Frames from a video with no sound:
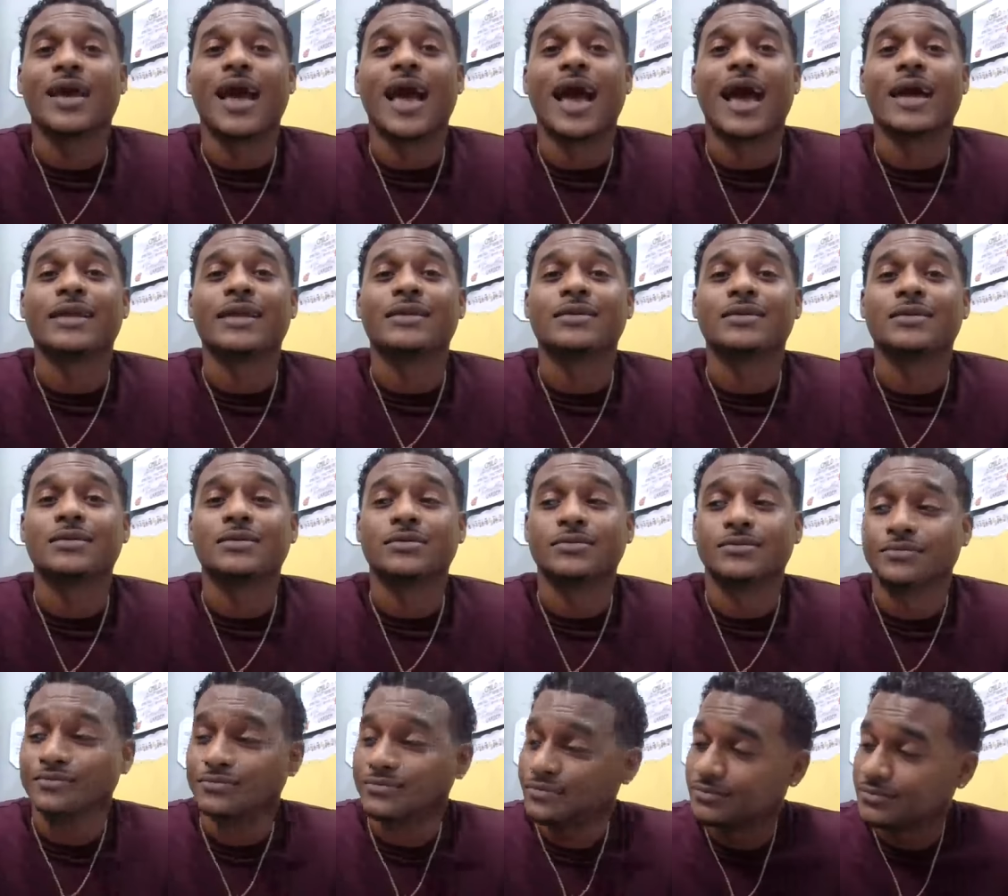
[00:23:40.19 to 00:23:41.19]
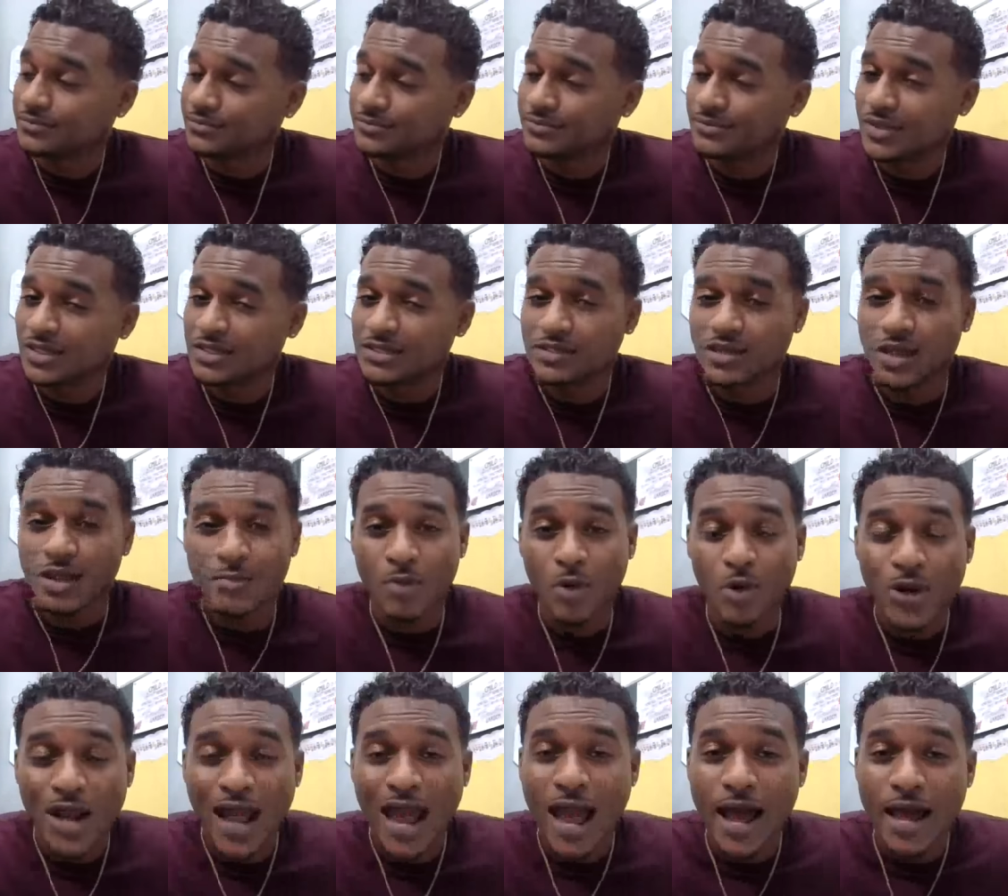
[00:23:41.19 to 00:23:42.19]
And it's not
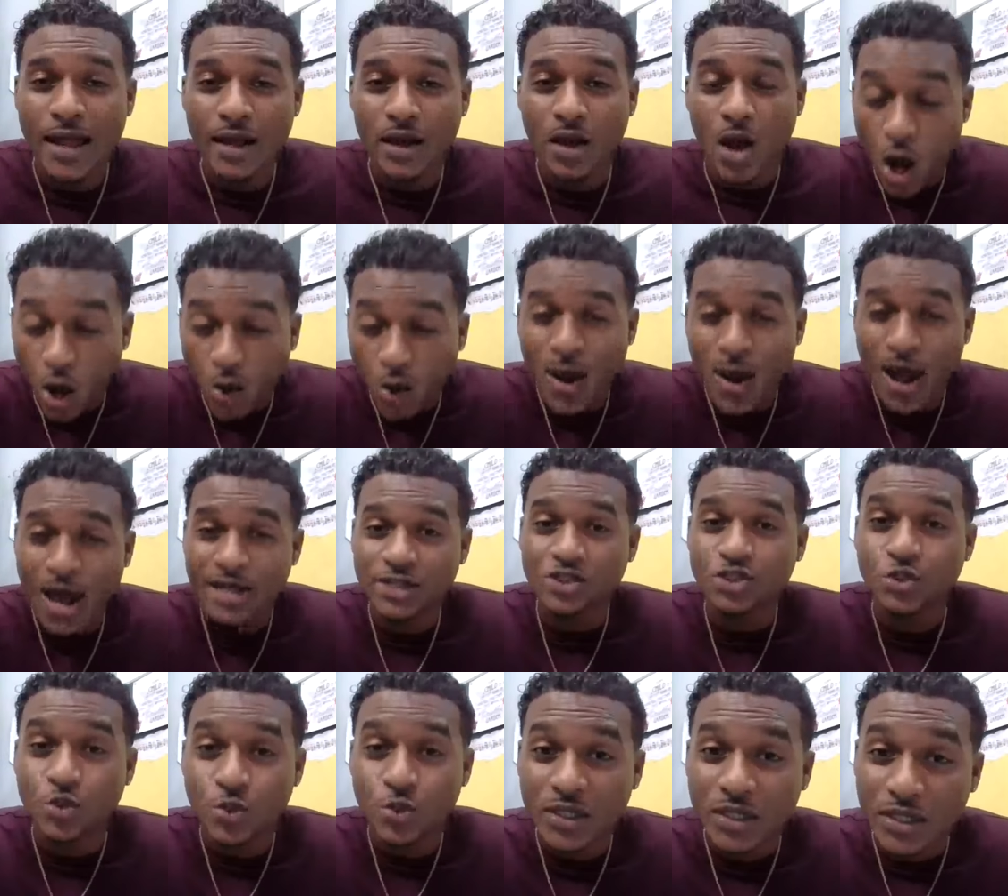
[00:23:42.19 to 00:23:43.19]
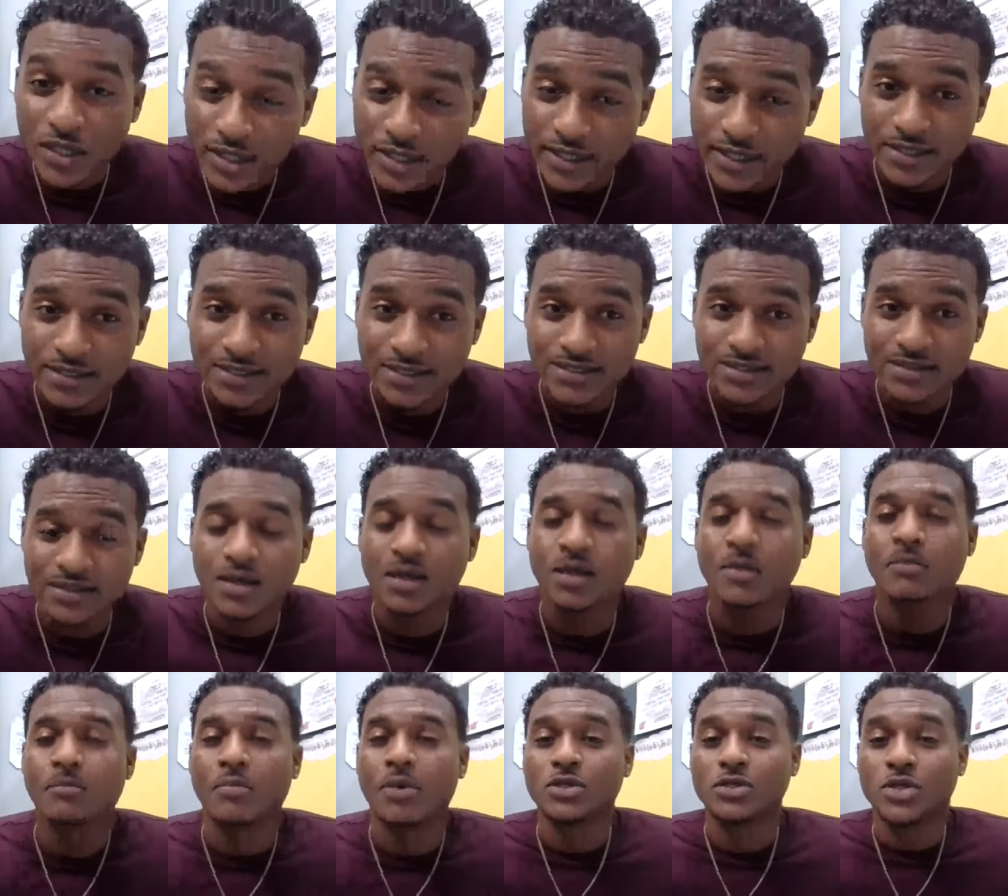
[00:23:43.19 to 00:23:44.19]
about how hard you could hit,
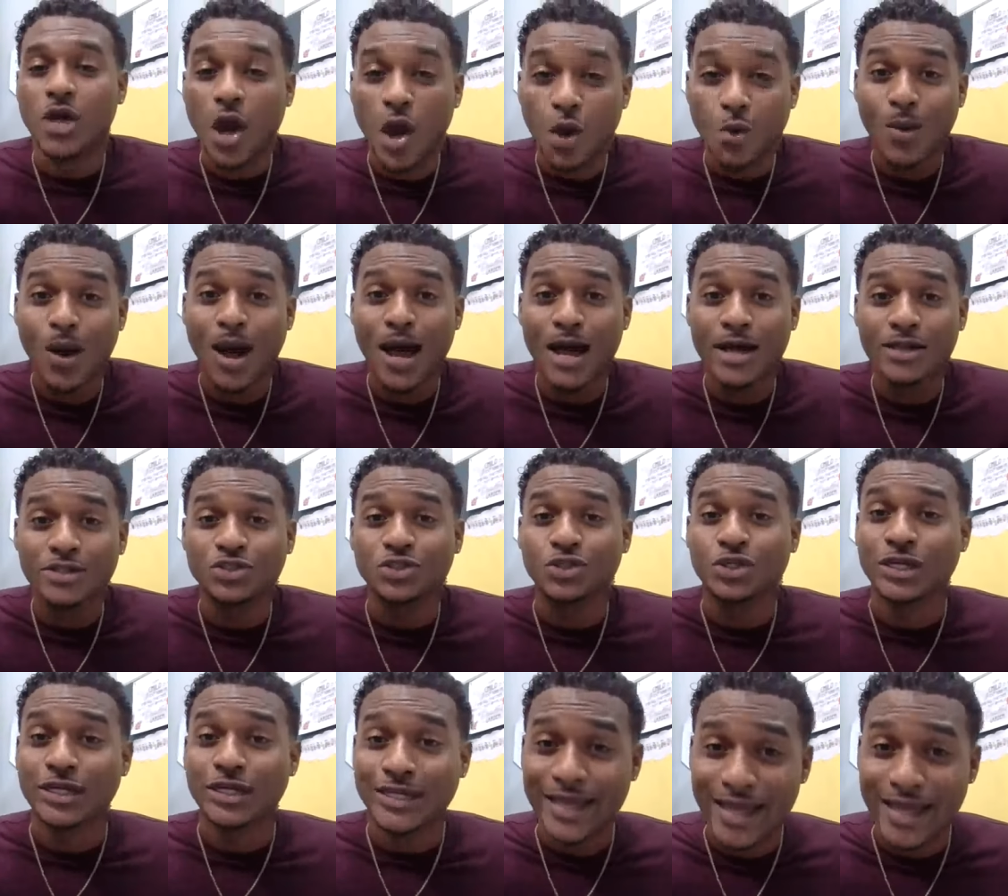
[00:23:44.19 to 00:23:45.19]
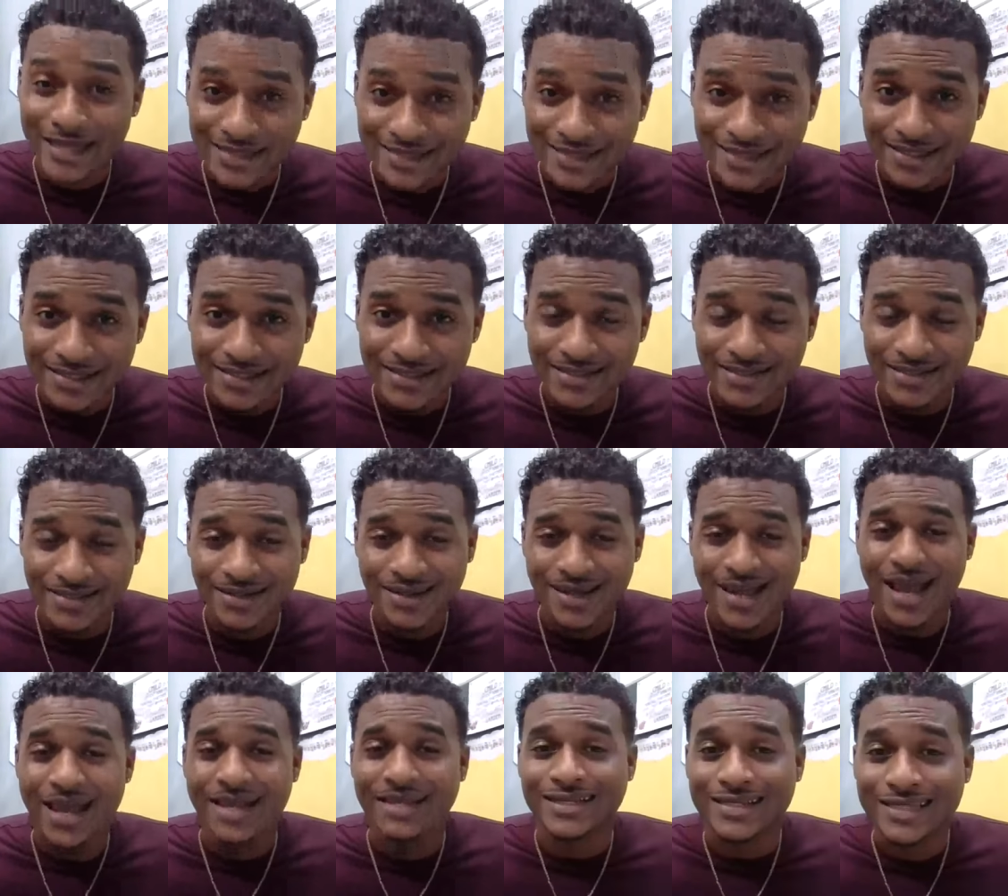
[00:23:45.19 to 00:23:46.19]
but how hard you could get hit
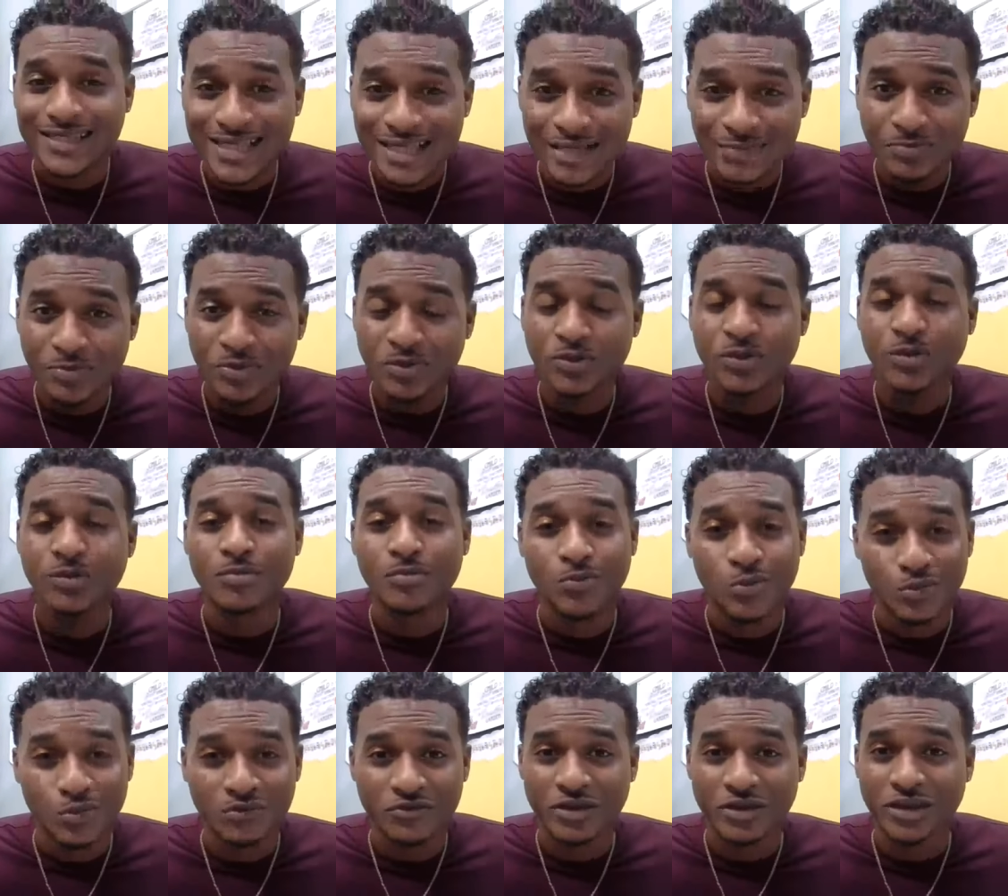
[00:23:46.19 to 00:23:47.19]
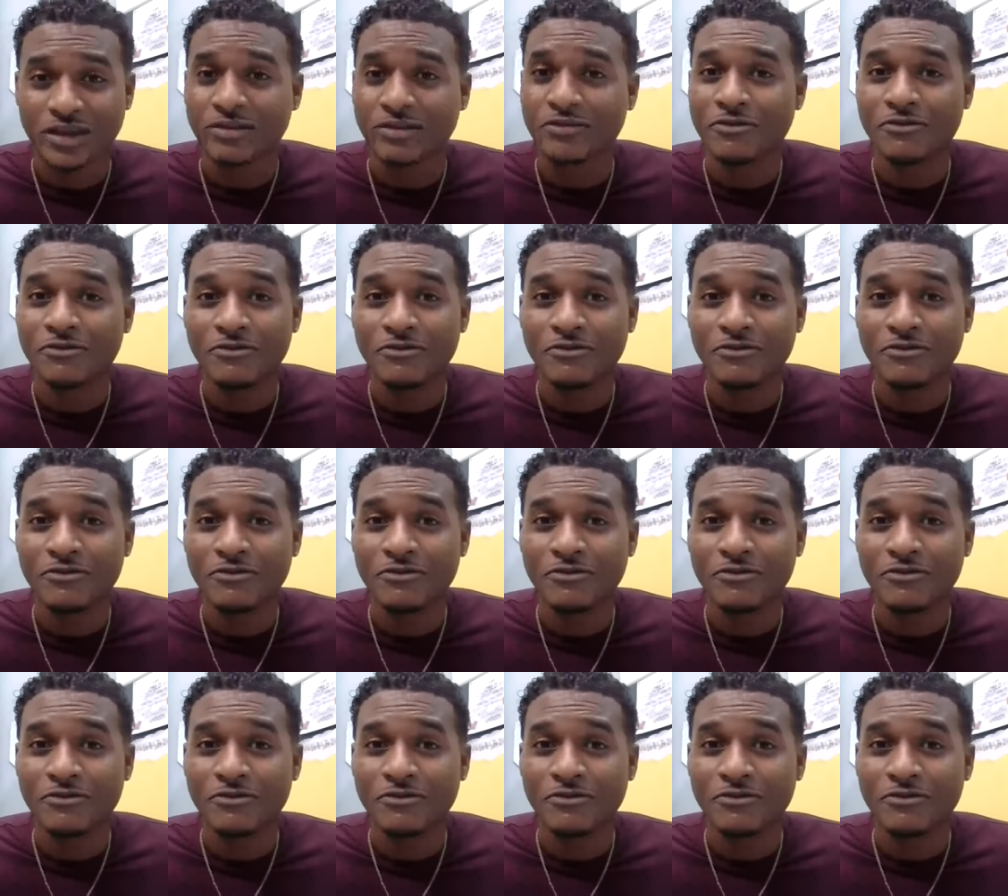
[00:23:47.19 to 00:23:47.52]
and keep moving